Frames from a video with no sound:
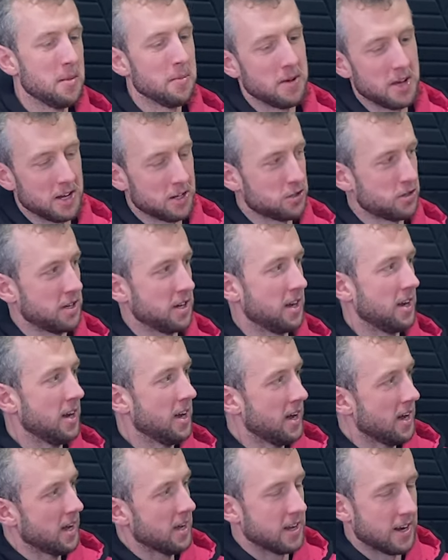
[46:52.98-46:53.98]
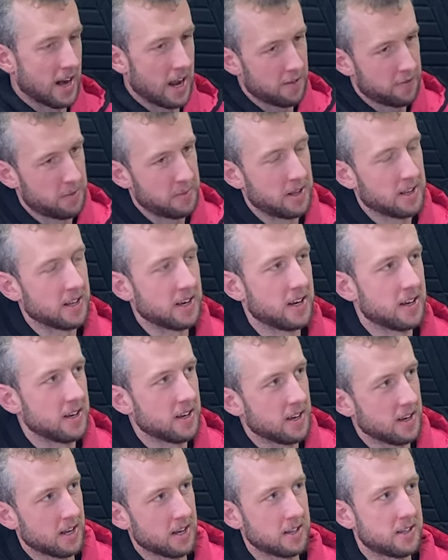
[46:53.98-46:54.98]
But yeah, so you're, you're half a million in,
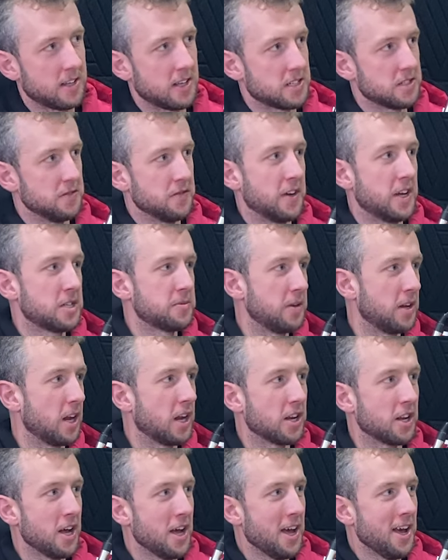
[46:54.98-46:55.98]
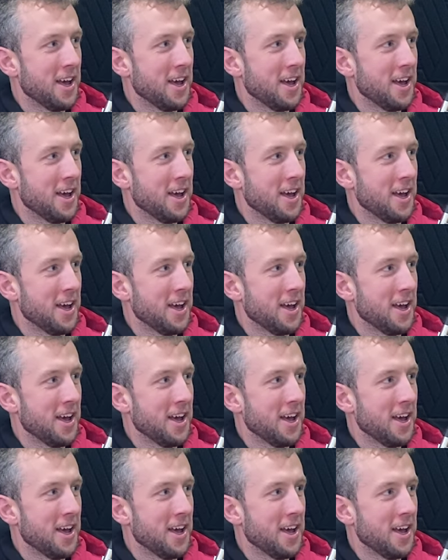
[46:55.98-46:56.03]
into this investment.